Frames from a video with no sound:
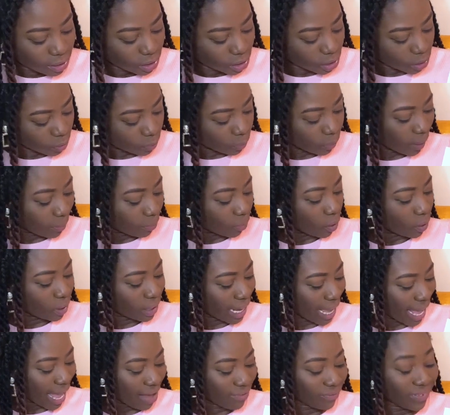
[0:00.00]
So I'm
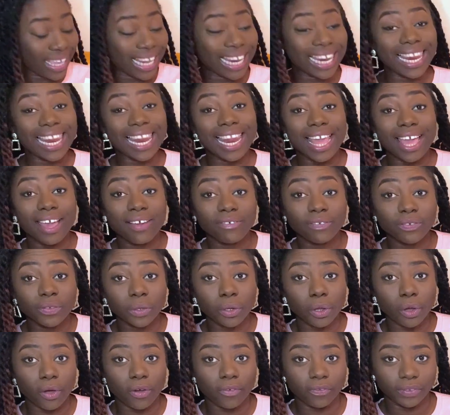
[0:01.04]
gonna have 11
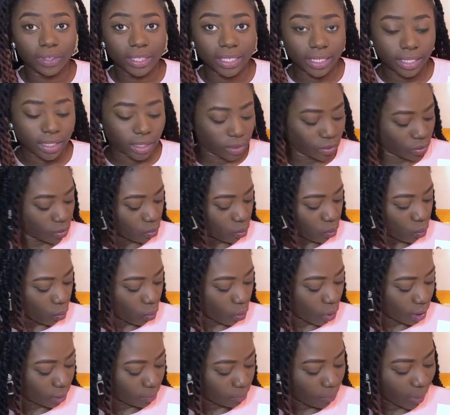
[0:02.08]
of this
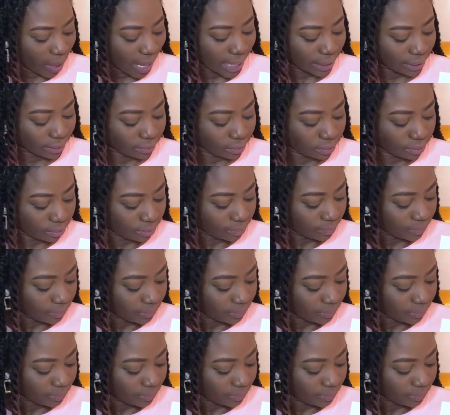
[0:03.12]
one panel,